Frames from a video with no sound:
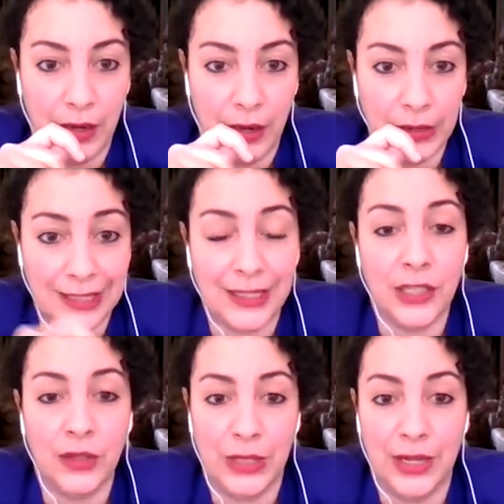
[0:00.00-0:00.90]

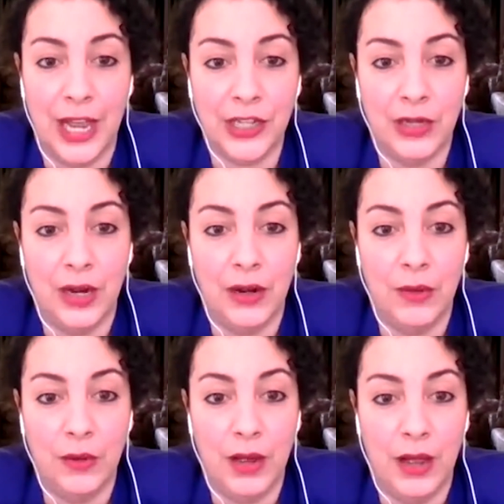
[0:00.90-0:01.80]
discussed with the
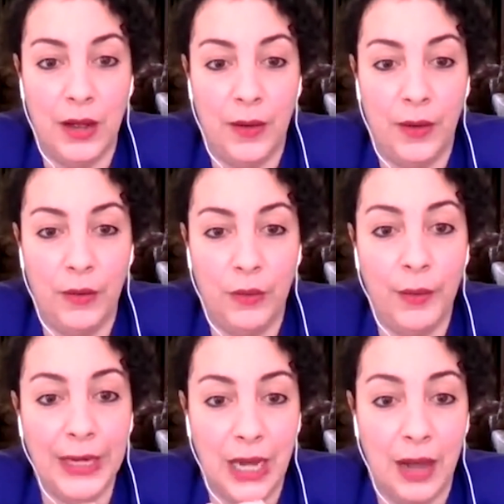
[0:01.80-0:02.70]
National
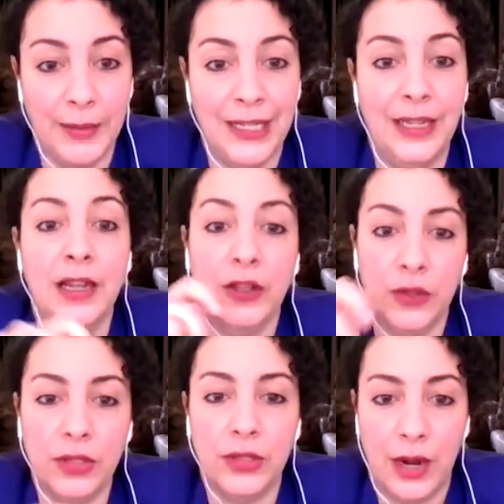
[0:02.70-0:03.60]
Women Committee
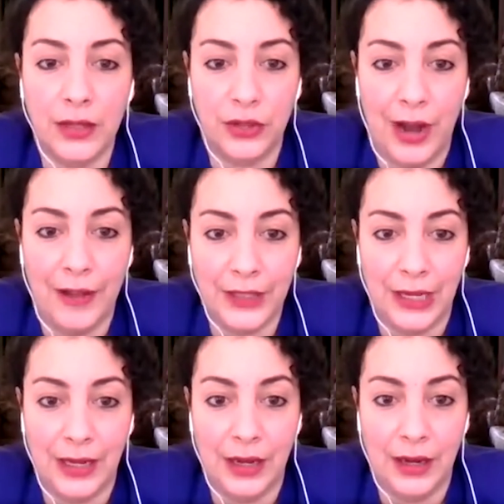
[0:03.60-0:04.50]
to start
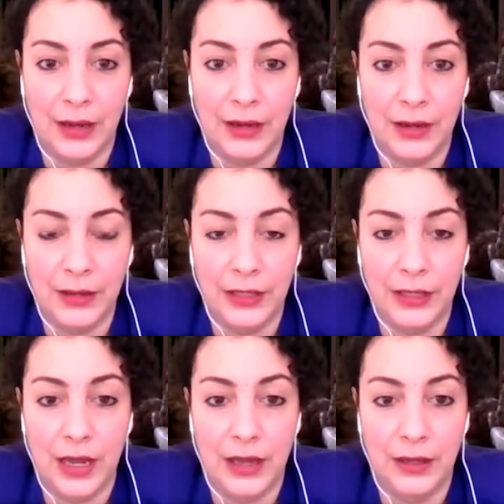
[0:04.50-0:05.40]
drafting
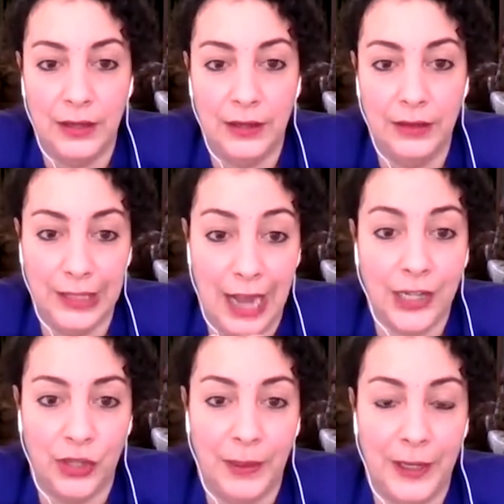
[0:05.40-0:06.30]
the
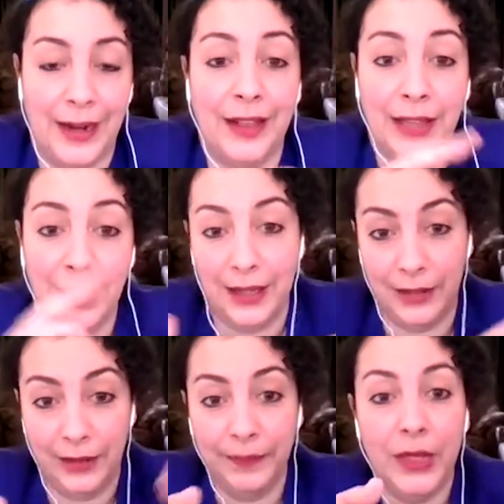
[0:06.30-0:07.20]
action plan. And they did.
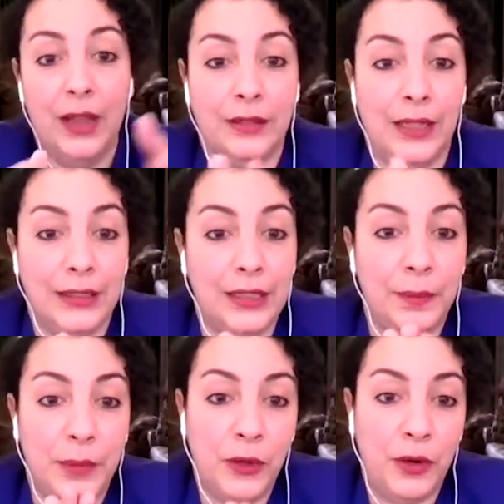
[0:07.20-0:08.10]
They did
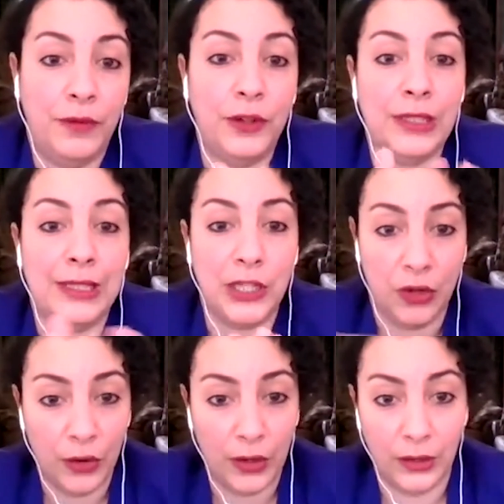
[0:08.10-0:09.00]
a beautiful
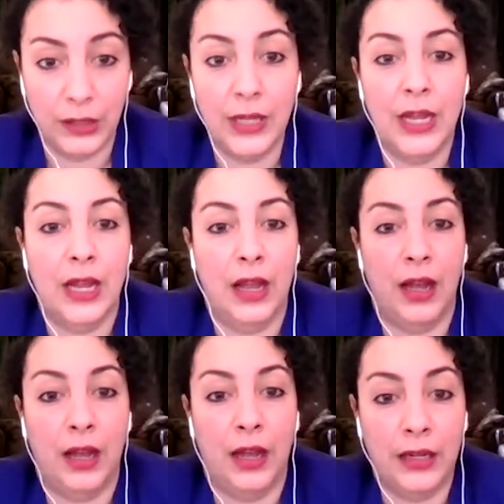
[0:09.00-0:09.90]
sectoral
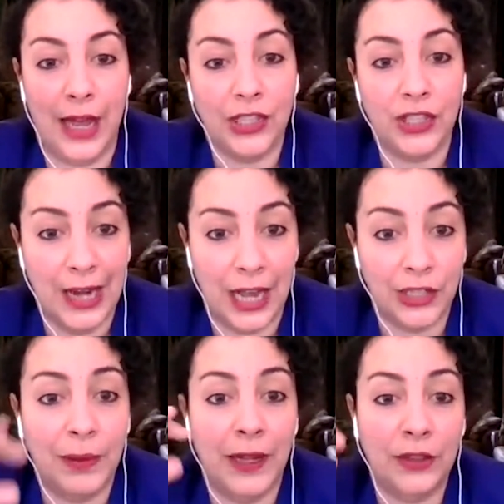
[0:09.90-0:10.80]
national
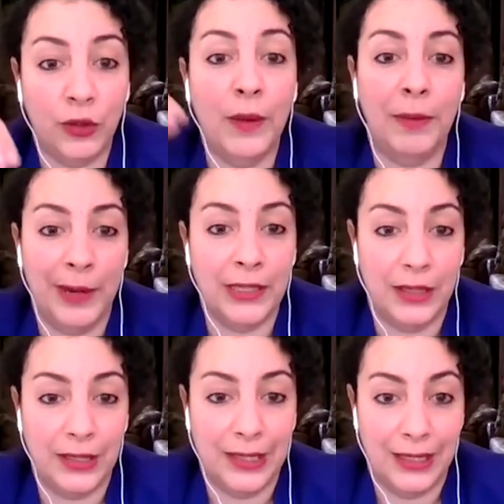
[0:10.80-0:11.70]
action plan to implement
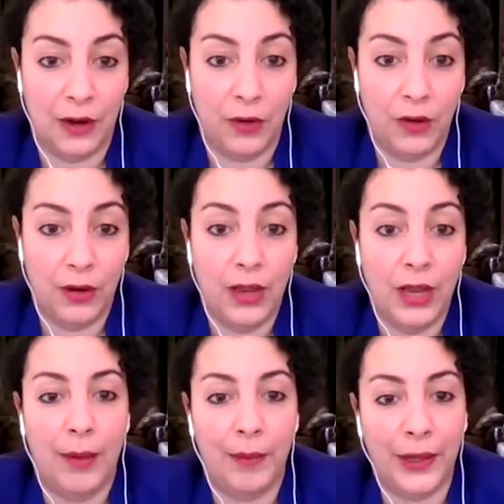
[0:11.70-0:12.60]
the CEDAW.
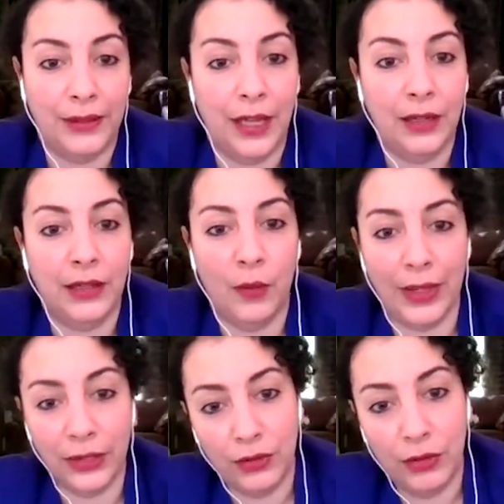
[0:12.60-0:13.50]
But then they
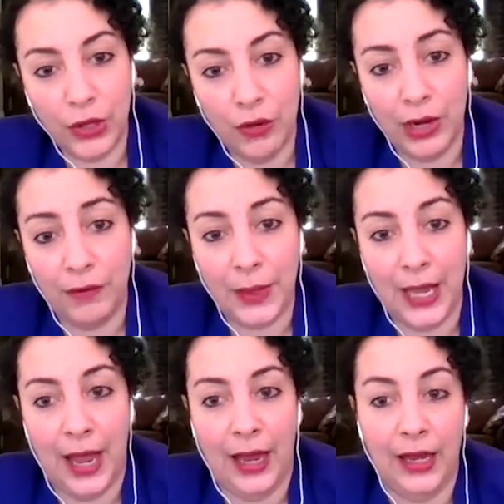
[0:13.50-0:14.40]
went to
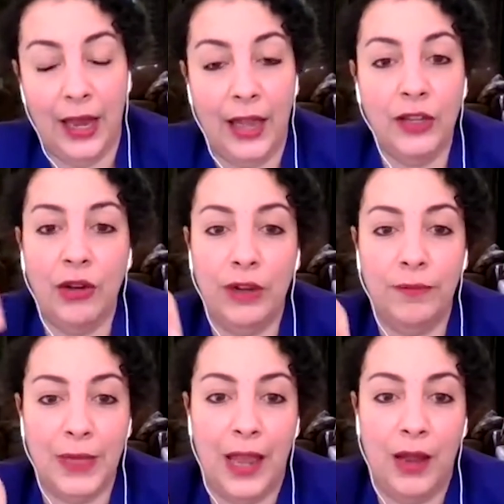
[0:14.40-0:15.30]
UNFPA, and
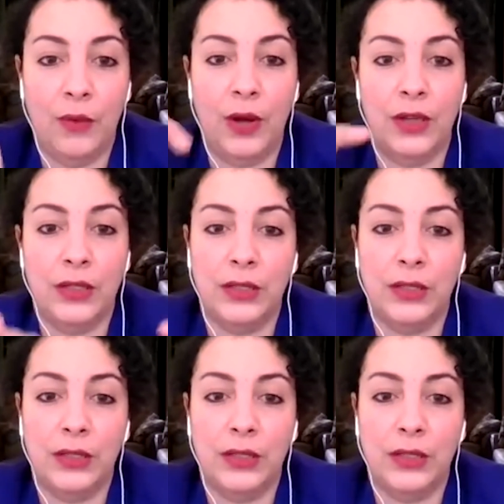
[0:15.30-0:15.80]
UNFPA was